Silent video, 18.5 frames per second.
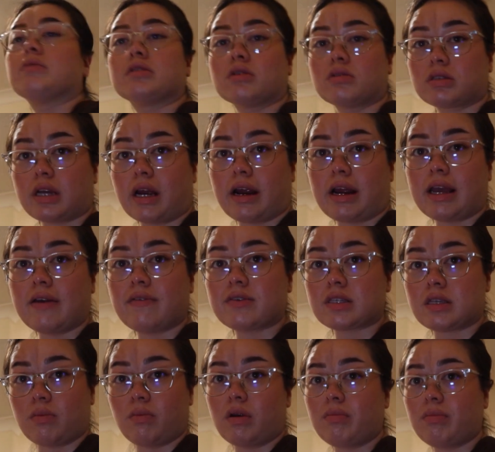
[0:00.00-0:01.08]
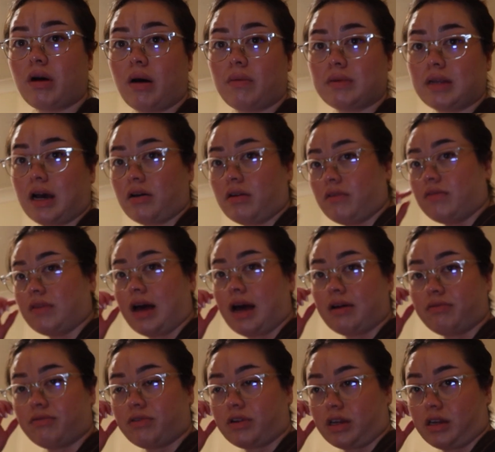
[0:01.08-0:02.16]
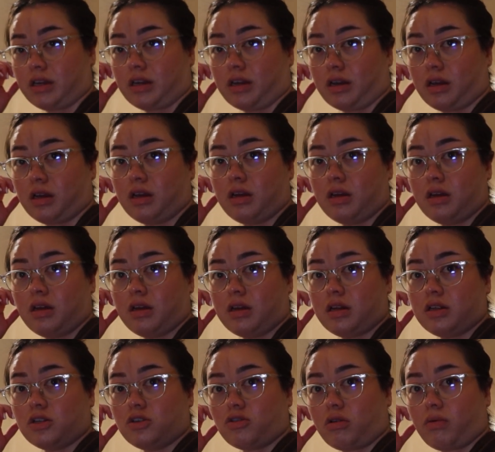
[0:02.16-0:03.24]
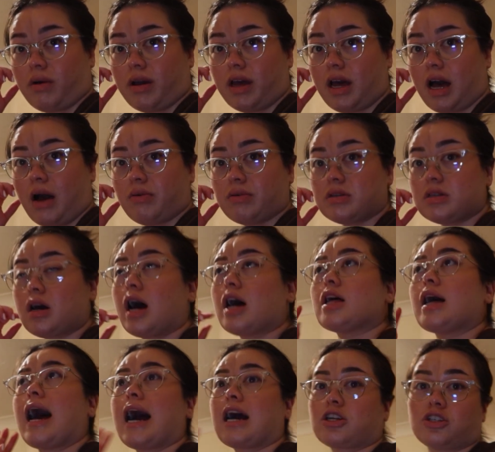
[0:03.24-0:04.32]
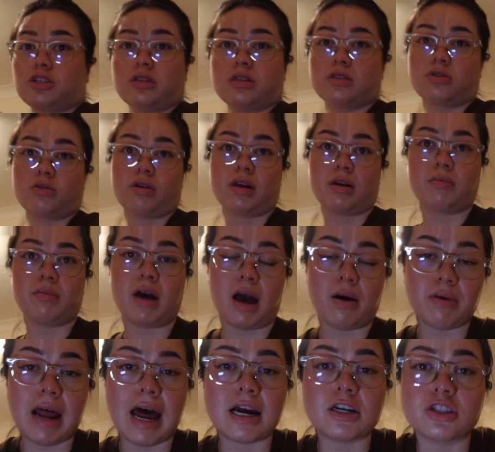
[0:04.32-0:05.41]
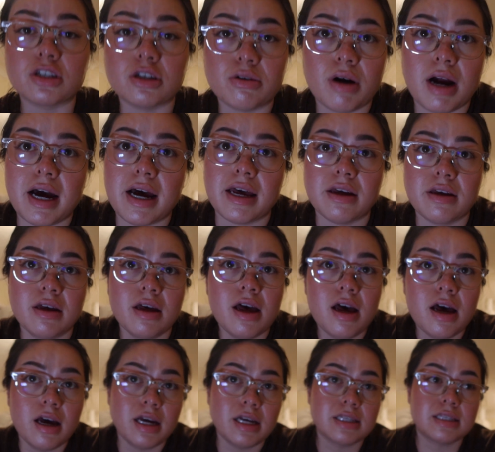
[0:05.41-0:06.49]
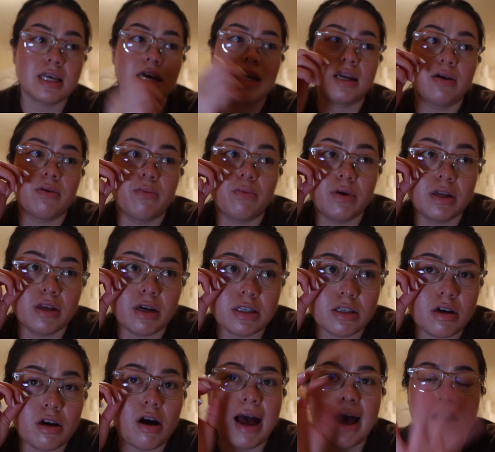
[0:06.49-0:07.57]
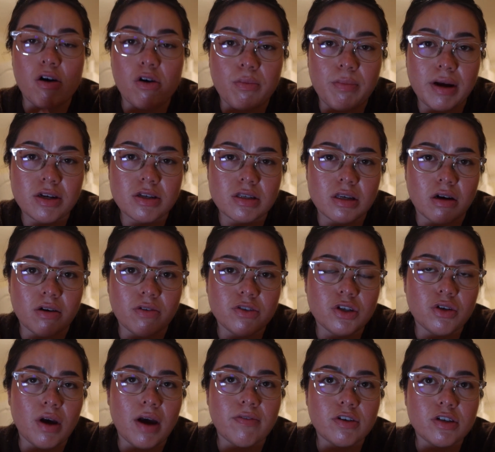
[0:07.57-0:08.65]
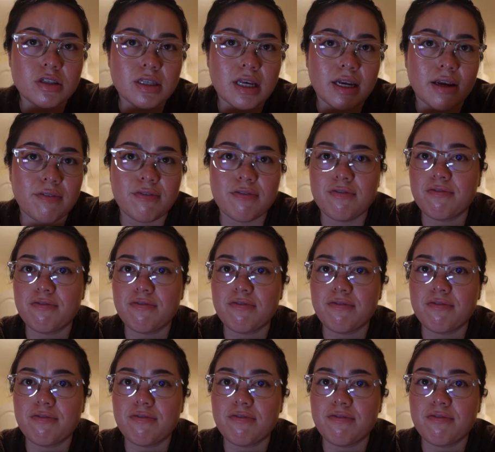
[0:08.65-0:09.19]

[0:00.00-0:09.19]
be so scary? If someone popped out of that freaking doorway, I would actually scream. I would actually cry. Is that when you guys are at home by yourself, do you ever just like